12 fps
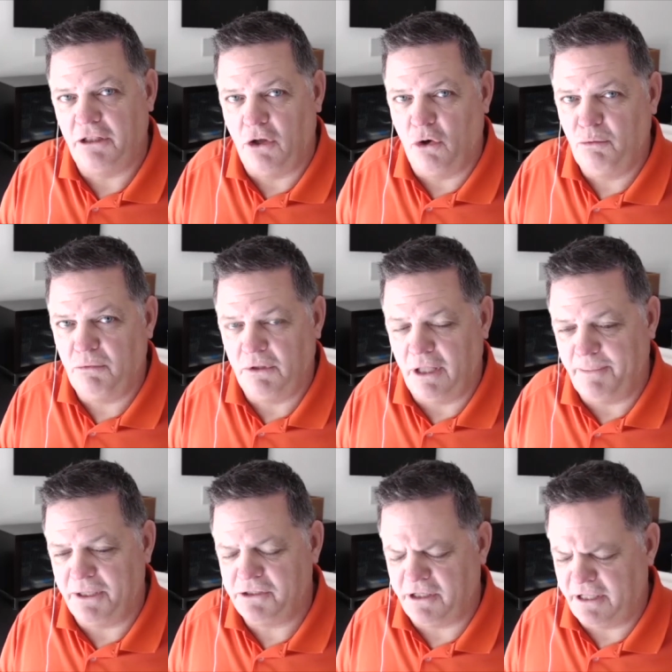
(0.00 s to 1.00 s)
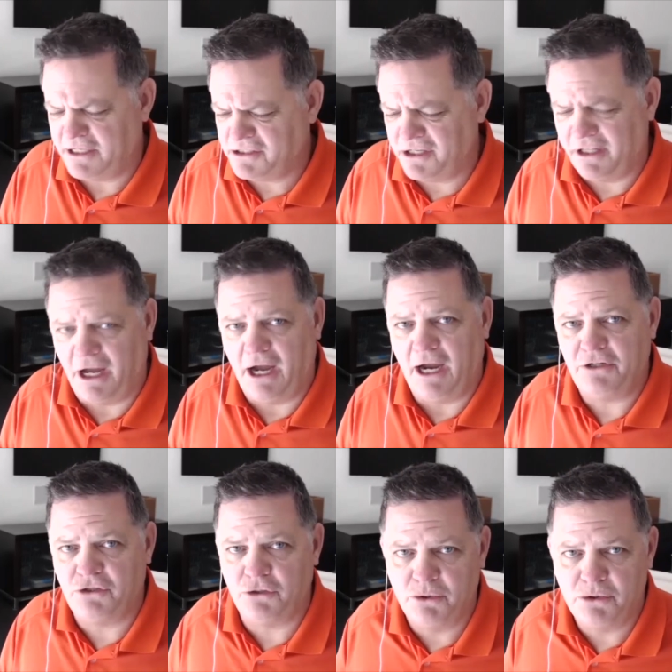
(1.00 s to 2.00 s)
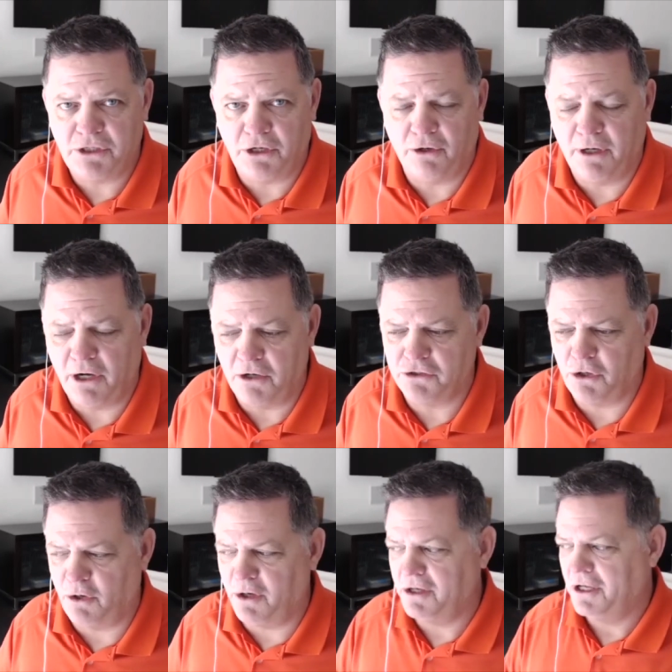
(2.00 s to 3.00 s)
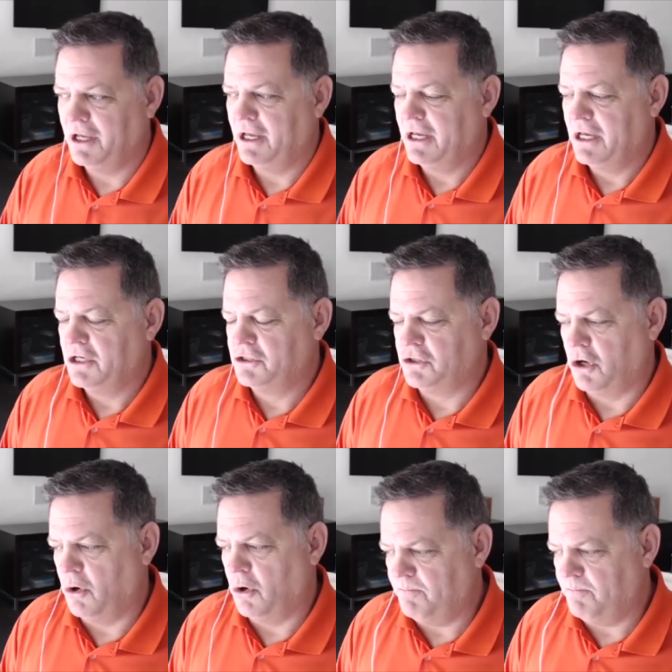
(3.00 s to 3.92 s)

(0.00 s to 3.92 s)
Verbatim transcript: loan limits, and that's in the high twos here in Arizona. So